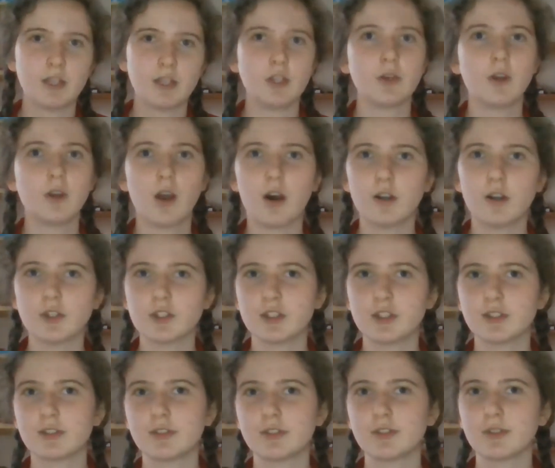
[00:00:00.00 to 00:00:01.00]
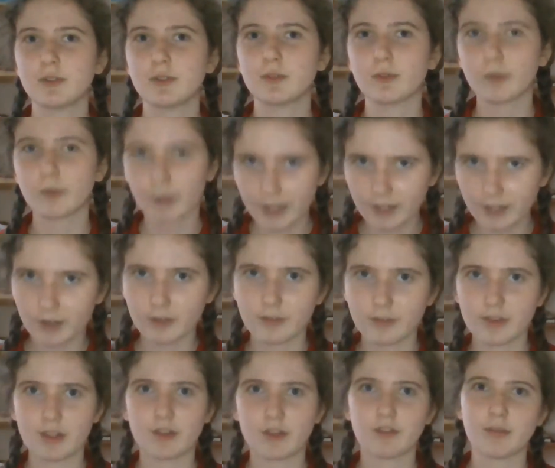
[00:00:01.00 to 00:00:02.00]
you can't just read over
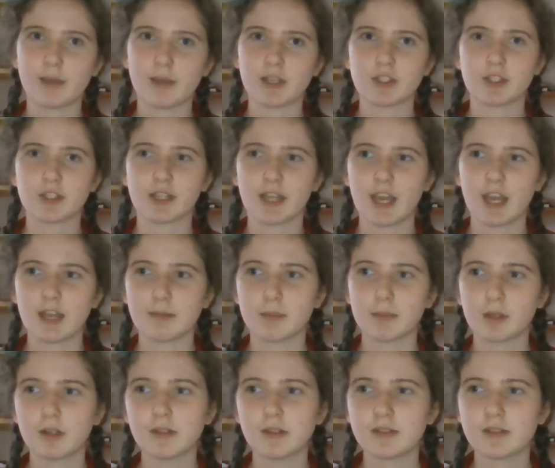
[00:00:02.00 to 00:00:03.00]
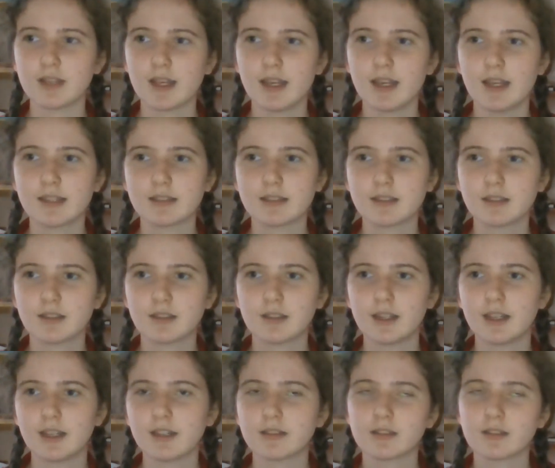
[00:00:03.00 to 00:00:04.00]
the information again because it isn't
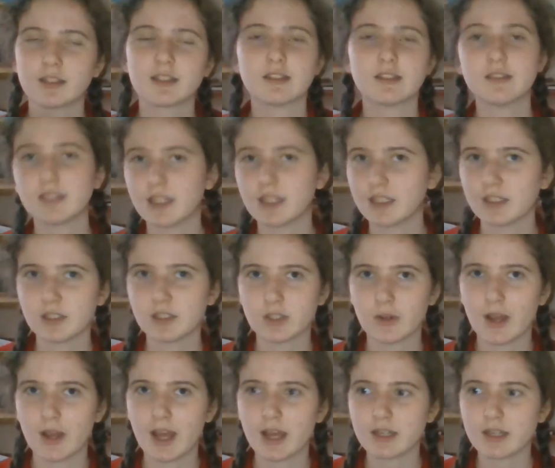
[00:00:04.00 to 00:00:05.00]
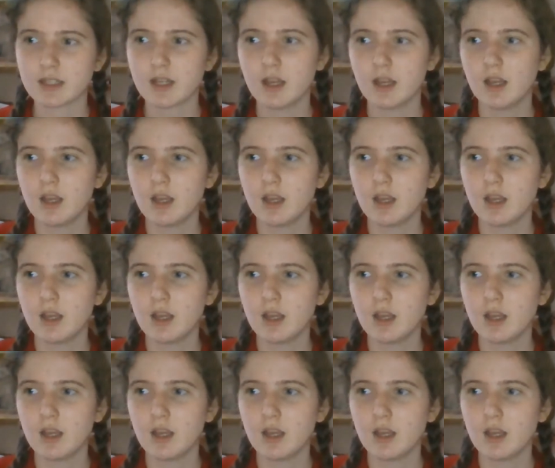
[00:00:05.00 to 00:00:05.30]
going to stick into your head.